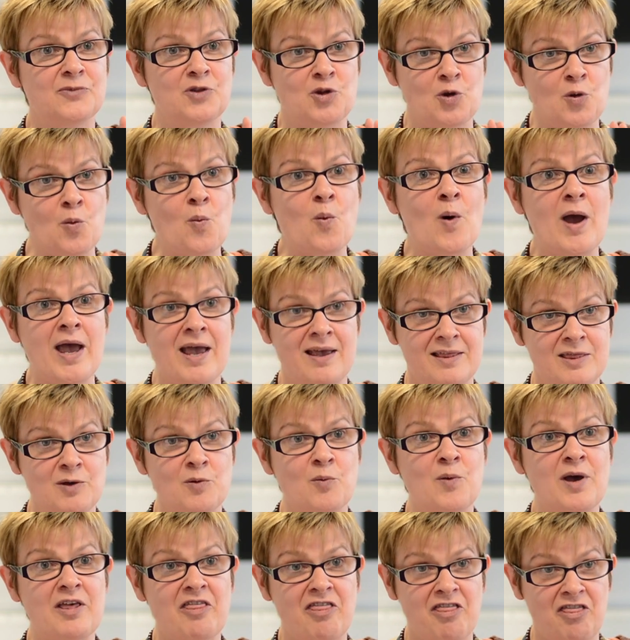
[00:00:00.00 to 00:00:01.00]
the way they
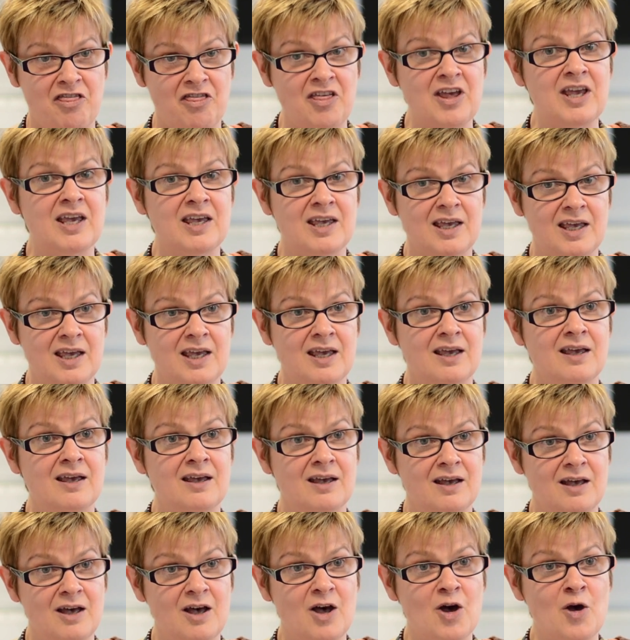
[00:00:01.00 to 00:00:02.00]
were
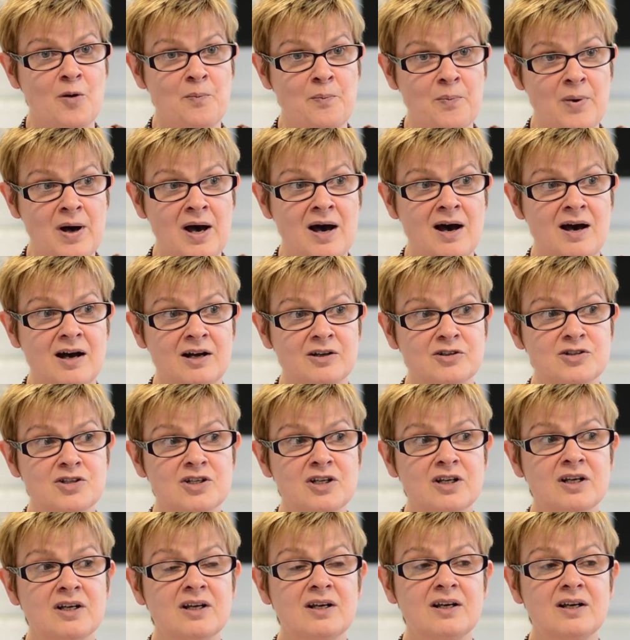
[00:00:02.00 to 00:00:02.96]
thinking about